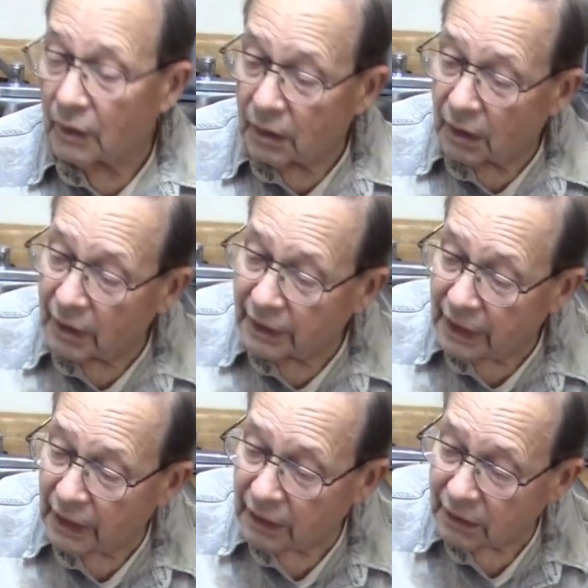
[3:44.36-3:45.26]

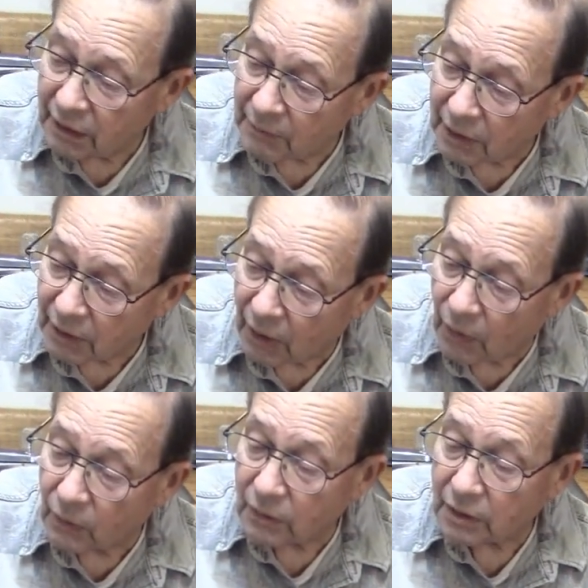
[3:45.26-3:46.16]
Again, among
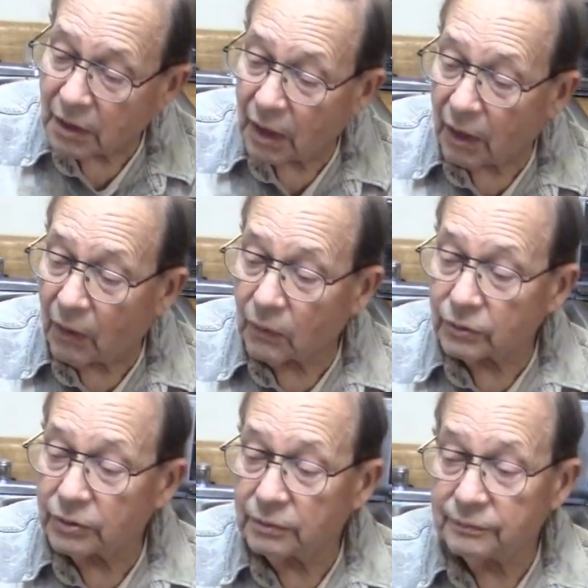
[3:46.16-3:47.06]
older
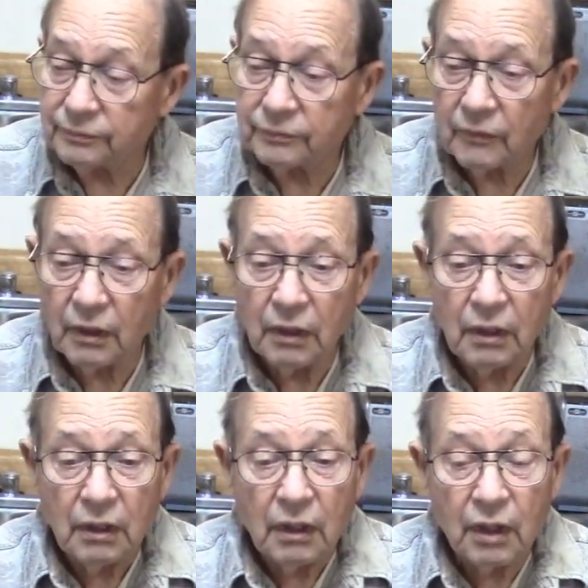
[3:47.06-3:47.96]
calls
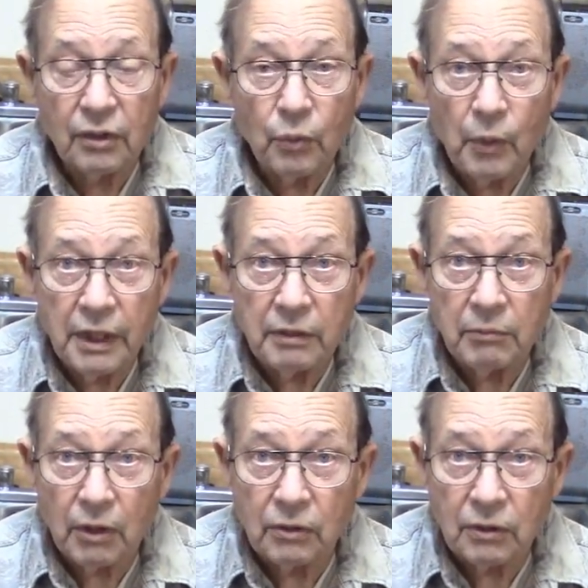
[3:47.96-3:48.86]
are the wing
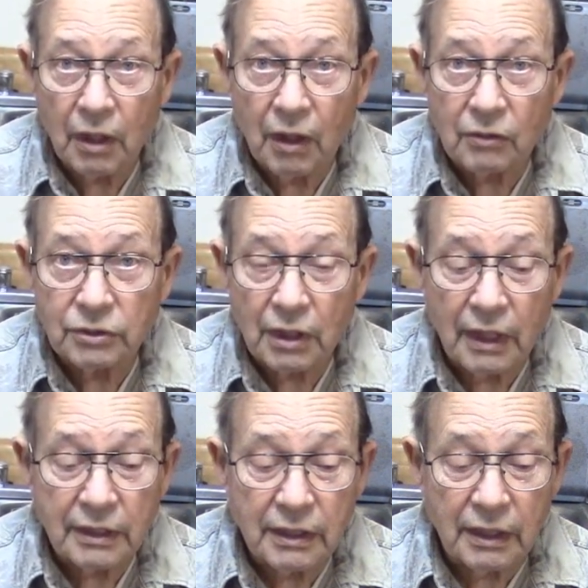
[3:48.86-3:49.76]
bone calls
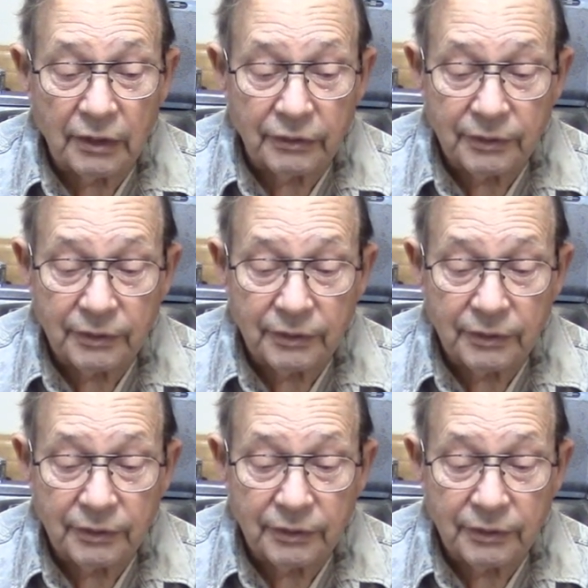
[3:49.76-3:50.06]
like this.